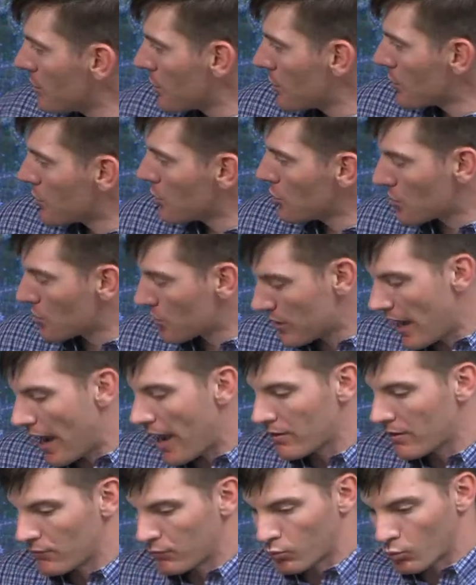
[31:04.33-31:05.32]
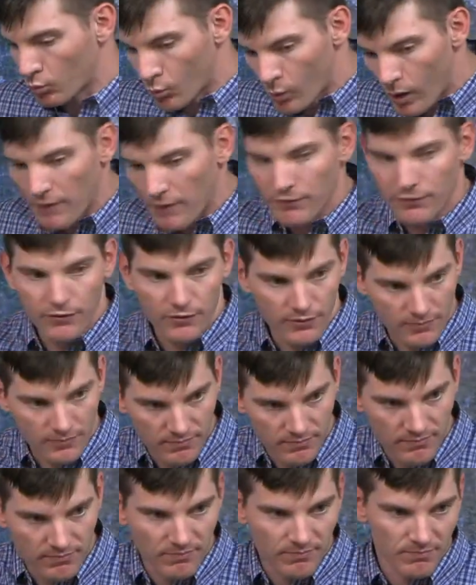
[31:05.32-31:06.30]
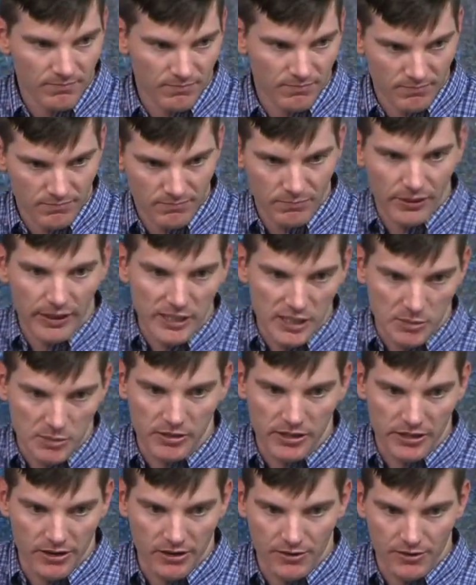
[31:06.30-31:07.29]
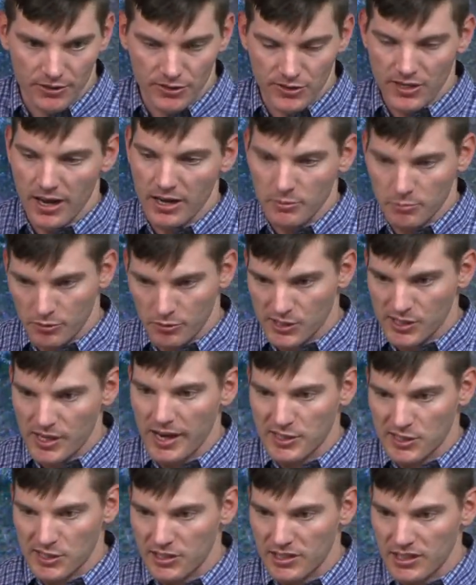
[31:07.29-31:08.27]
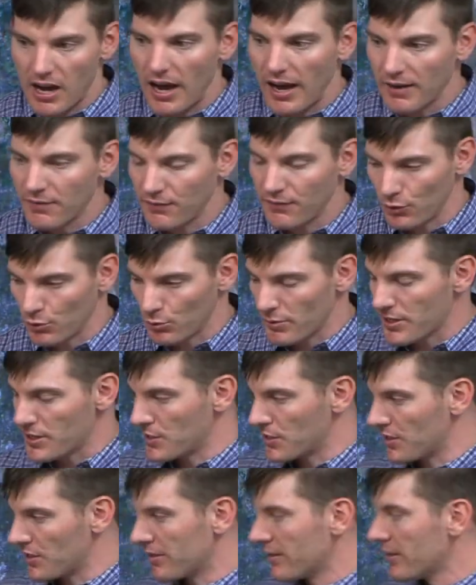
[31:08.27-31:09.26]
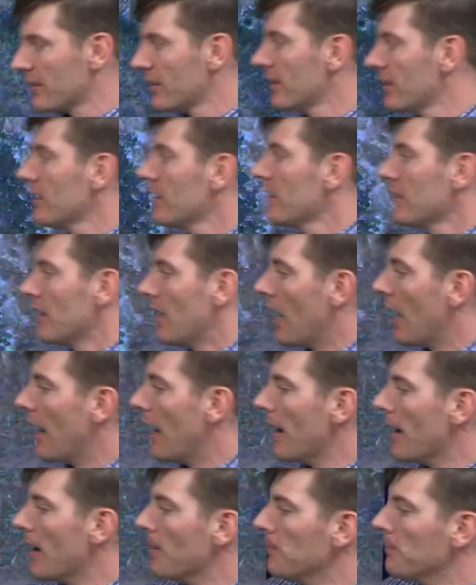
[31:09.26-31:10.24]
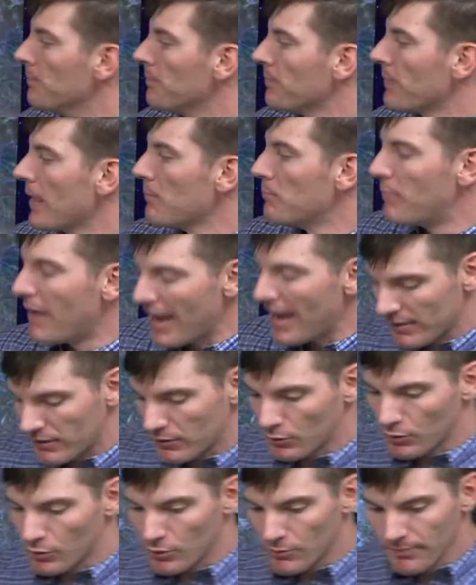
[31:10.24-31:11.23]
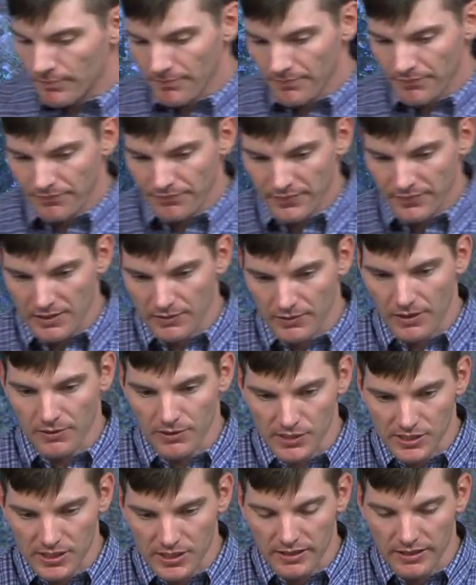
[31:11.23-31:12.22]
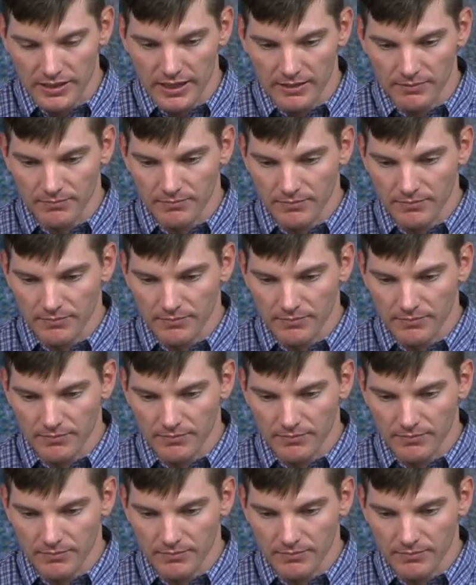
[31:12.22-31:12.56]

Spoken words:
is just kind of rough placement here. There's not a precise dot for a reason. Bethel, if you ever see that